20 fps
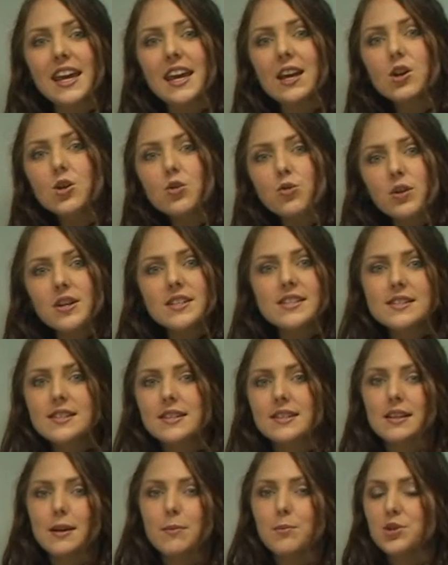increases
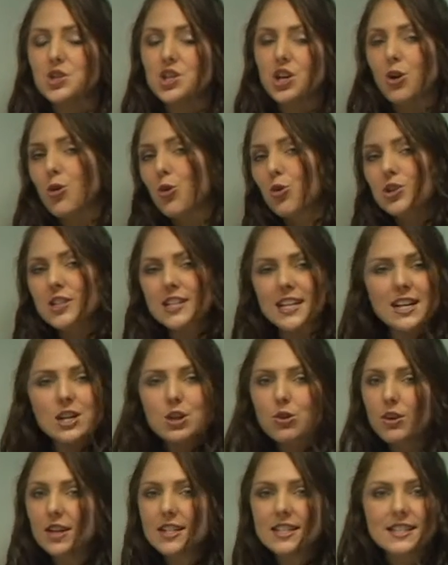in temperature or
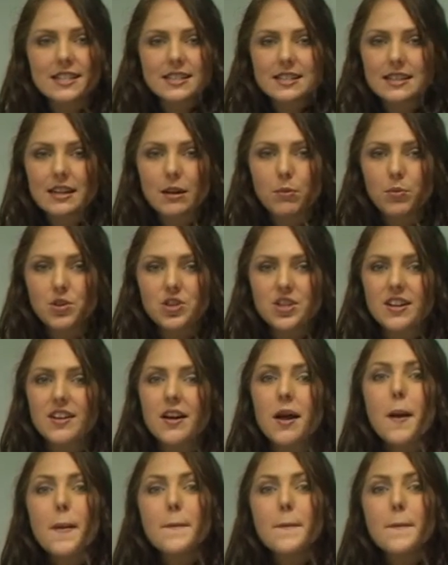decreases in temperature,